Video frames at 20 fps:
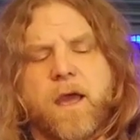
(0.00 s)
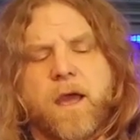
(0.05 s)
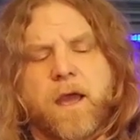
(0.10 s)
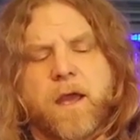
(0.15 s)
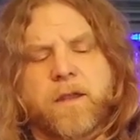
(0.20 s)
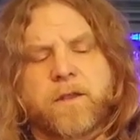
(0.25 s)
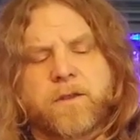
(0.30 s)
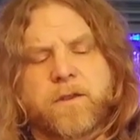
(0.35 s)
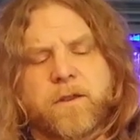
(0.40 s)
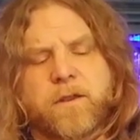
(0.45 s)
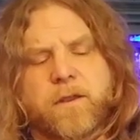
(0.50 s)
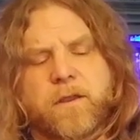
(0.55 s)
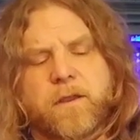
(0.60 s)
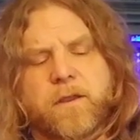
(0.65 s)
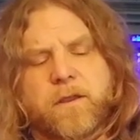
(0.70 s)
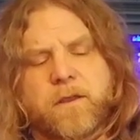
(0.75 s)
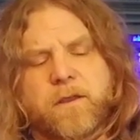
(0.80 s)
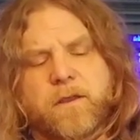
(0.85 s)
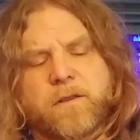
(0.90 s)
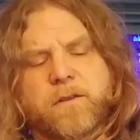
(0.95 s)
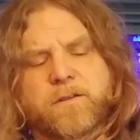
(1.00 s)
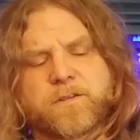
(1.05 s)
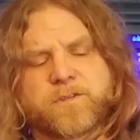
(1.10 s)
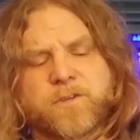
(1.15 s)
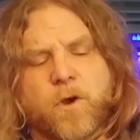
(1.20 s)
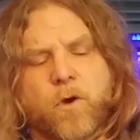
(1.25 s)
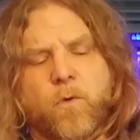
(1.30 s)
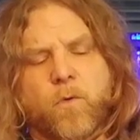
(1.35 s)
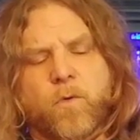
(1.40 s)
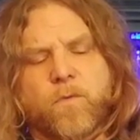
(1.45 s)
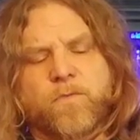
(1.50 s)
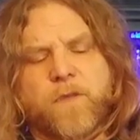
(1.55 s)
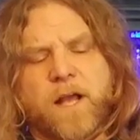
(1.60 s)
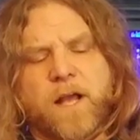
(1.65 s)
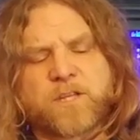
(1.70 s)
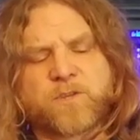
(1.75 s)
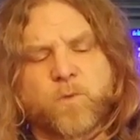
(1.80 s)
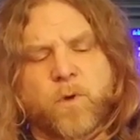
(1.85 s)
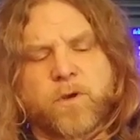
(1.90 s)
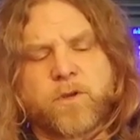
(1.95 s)
And so
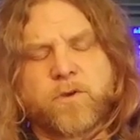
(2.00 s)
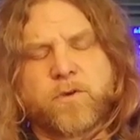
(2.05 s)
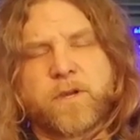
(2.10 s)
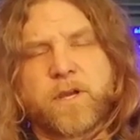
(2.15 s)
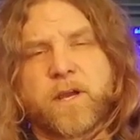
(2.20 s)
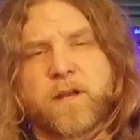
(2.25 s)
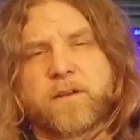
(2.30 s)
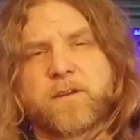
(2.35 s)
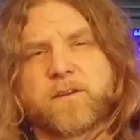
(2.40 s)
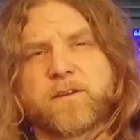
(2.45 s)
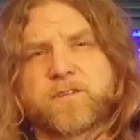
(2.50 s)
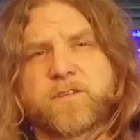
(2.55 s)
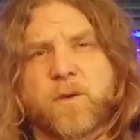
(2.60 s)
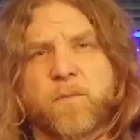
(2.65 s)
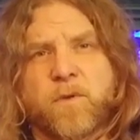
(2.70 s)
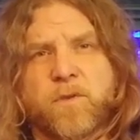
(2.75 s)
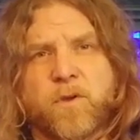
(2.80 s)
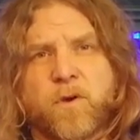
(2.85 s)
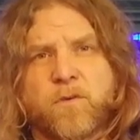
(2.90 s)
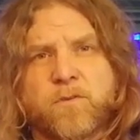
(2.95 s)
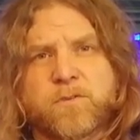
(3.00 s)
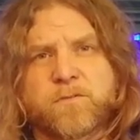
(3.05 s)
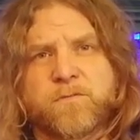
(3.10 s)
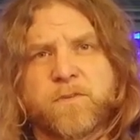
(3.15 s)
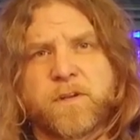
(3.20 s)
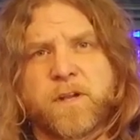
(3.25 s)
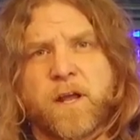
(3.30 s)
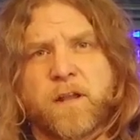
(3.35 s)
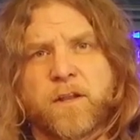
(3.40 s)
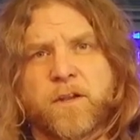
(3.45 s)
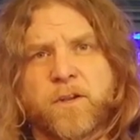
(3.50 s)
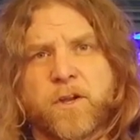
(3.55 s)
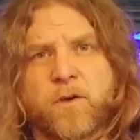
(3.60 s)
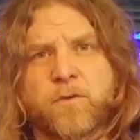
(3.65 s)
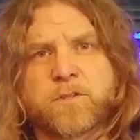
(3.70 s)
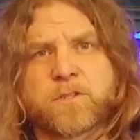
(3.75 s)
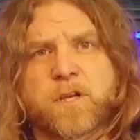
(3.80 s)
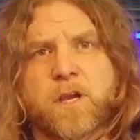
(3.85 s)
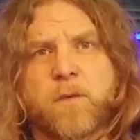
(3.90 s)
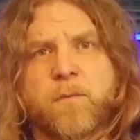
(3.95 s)
that's where you get some of those vanilla
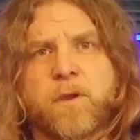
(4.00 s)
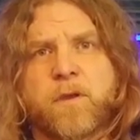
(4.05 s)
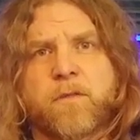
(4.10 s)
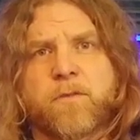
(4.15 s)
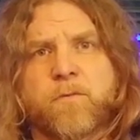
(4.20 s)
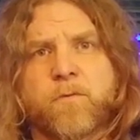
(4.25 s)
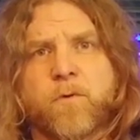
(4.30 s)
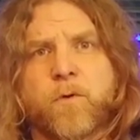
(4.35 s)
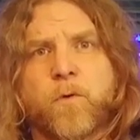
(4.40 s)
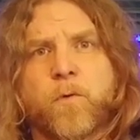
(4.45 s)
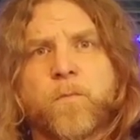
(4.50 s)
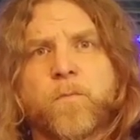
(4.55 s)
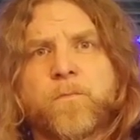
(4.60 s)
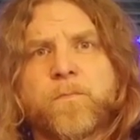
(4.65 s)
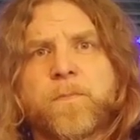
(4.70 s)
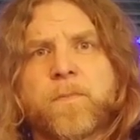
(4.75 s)
notes coming through